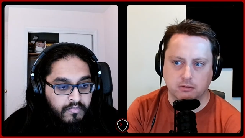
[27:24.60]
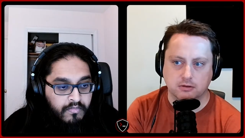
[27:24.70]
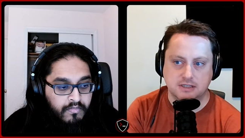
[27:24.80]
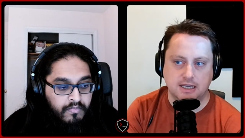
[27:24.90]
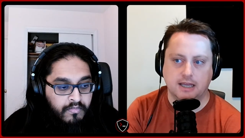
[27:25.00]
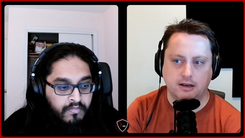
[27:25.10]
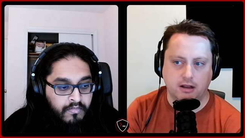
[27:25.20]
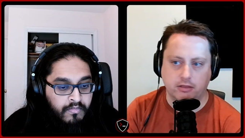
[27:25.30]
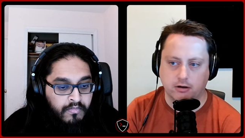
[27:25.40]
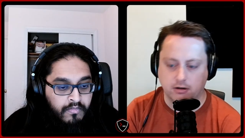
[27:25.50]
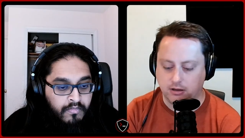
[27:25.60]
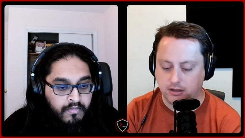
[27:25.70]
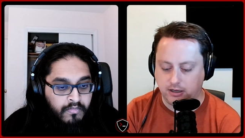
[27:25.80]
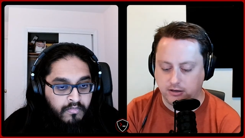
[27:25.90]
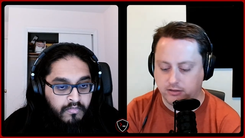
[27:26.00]
Speaker 1: Or seeing another
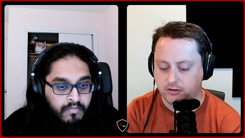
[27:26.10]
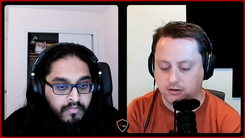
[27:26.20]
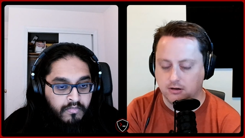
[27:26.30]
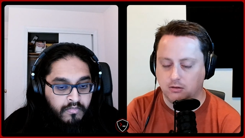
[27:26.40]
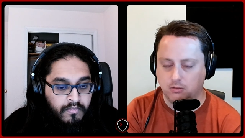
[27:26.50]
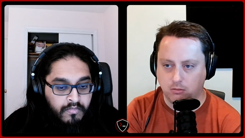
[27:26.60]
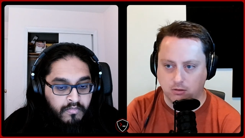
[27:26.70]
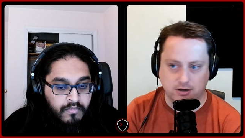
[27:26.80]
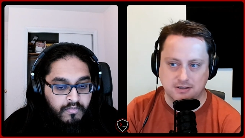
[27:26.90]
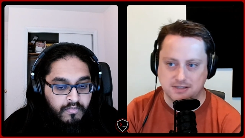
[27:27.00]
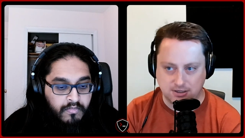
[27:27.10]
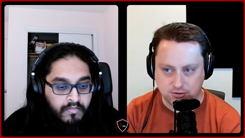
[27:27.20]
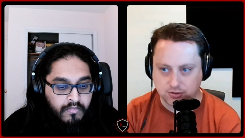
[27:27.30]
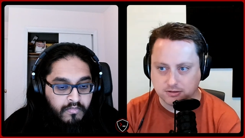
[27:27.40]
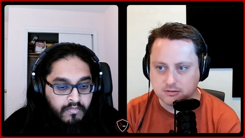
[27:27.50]
another
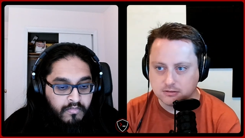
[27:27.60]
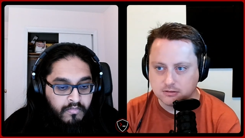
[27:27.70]
organization